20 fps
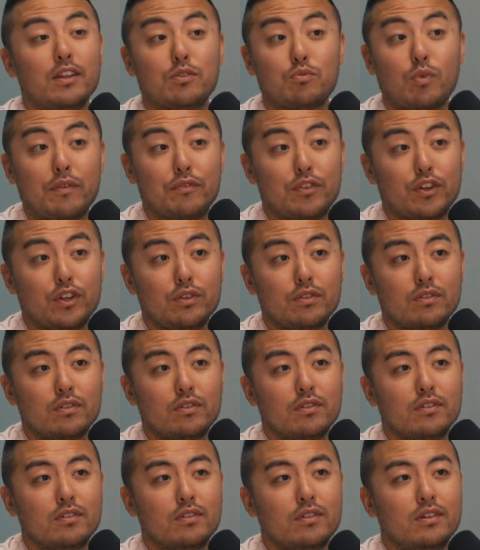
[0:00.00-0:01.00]
in revenue,
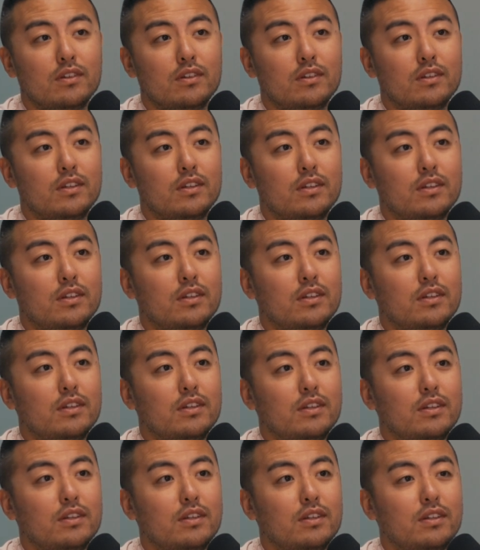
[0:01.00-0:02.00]
and
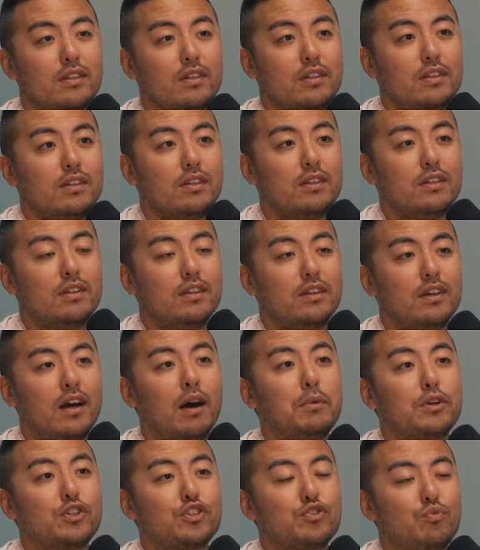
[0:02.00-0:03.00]
profit. How
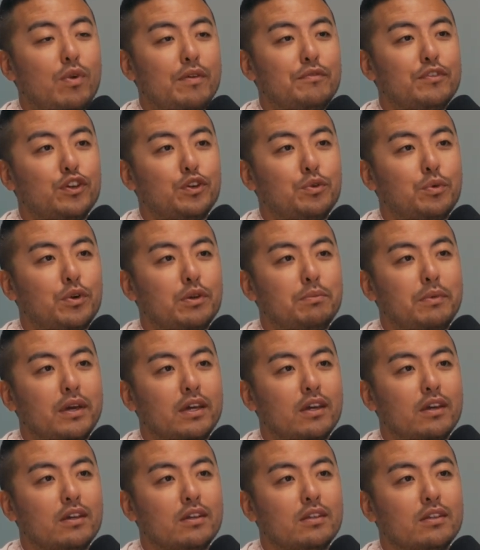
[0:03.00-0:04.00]
much revenue were you making?